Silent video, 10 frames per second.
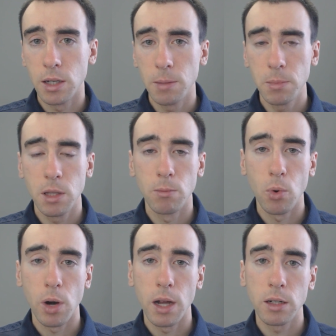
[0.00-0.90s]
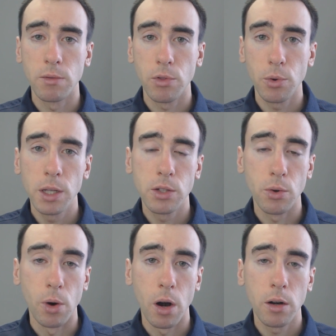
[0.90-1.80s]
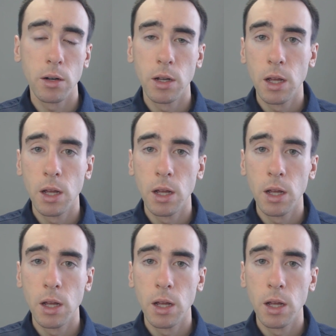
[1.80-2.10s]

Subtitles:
up the more active threads there are,